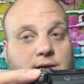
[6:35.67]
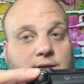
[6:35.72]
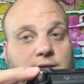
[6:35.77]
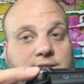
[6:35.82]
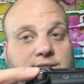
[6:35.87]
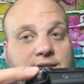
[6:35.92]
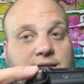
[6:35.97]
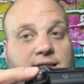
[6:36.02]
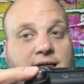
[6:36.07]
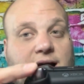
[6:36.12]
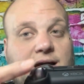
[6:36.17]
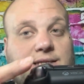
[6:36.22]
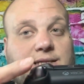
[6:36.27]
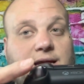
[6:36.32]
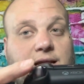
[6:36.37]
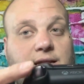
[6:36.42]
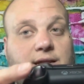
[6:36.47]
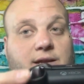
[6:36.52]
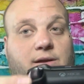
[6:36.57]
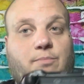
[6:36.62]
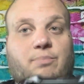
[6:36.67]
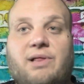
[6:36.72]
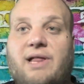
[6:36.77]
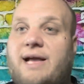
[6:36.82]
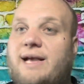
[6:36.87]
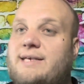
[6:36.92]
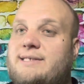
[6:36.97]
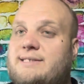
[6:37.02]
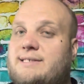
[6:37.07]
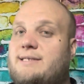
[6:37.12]
to lock that into
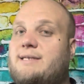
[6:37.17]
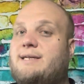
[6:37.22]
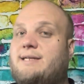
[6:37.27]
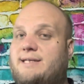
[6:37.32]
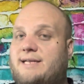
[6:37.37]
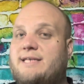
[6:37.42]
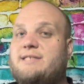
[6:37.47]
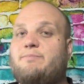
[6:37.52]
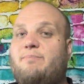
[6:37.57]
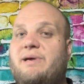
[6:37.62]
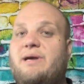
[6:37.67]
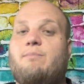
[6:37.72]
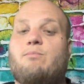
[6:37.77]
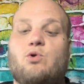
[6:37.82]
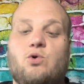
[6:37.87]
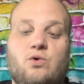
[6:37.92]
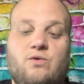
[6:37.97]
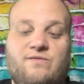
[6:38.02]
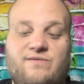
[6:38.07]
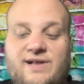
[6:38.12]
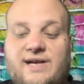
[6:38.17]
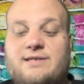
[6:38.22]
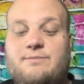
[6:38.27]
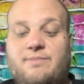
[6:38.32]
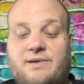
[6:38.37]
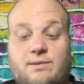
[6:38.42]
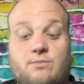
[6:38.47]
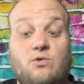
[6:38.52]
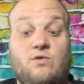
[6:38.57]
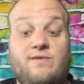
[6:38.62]
place, that's big move. That's
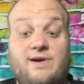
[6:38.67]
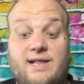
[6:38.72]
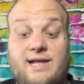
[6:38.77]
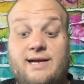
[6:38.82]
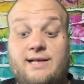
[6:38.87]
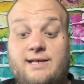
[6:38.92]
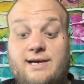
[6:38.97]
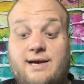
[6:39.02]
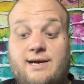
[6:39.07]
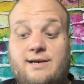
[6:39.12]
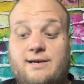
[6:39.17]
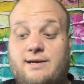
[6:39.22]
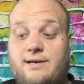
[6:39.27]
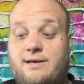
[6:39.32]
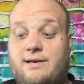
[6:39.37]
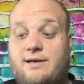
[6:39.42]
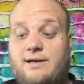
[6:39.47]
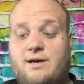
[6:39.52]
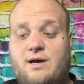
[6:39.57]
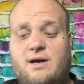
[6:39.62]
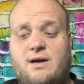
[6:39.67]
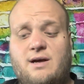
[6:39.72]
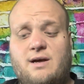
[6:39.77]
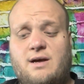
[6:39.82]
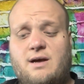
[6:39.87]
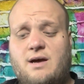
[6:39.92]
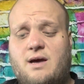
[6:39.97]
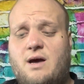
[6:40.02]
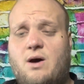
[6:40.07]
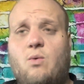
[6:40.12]
big move. I like that.
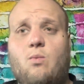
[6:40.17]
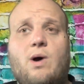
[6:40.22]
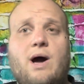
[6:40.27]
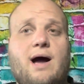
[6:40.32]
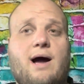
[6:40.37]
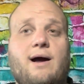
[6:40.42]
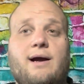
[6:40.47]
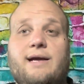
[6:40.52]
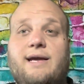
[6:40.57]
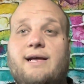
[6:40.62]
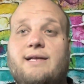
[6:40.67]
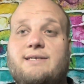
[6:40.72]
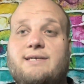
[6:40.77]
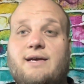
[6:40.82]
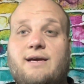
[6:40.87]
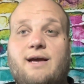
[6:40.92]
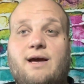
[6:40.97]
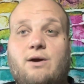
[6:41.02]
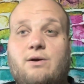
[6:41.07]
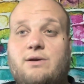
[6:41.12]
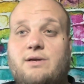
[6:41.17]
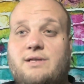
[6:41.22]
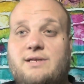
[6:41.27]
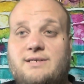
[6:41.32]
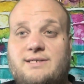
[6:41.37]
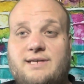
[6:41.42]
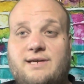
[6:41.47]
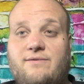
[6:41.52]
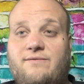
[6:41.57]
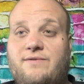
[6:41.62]
Oh wow, I can't tell you how good
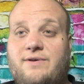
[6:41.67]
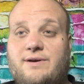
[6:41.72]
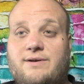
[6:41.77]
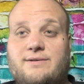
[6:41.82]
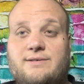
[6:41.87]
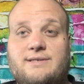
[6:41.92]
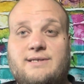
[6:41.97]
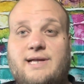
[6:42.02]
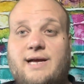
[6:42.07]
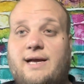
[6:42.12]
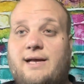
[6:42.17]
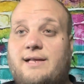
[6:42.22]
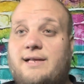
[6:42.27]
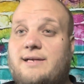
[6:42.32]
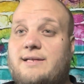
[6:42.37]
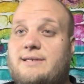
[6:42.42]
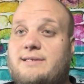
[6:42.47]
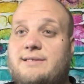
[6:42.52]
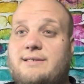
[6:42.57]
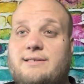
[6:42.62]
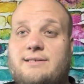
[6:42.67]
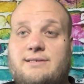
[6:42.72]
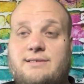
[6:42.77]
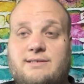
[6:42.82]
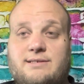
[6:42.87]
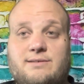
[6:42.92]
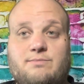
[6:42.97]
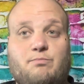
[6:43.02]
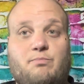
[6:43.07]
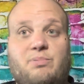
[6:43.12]
this thing feels. Like, this
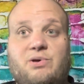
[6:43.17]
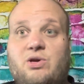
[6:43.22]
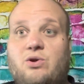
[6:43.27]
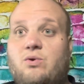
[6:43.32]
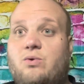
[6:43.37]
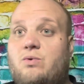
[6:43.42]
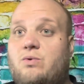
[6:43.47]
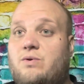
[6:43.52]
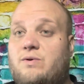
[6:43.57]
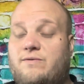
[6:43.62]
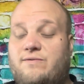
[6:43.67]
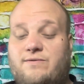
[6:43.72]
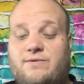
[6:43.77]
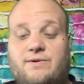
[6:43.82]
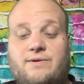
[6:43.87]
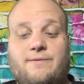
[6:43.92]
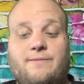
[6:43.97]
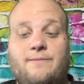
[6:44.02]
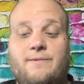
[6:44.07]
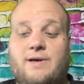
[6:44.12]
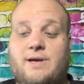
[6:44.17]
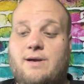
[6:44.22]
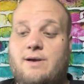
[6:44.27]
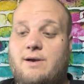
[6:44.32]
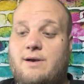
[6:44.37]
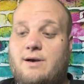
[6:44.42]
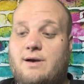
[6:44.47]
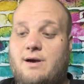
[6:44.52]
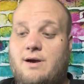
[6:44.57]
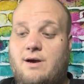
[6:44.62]
is beautiful.
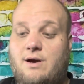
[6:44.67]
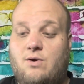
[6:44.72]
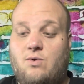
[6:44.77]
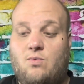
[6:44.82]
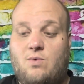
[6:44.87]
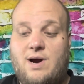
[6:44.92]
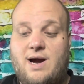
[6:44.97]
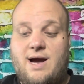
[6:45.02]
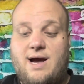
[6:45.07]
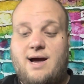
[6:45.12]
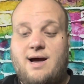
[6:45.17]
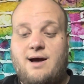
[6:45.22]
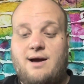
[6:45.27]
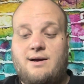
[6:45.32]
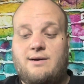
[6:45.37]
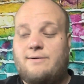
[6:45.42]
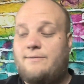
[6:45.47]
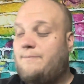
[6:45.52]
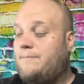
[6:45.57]
Oh wow.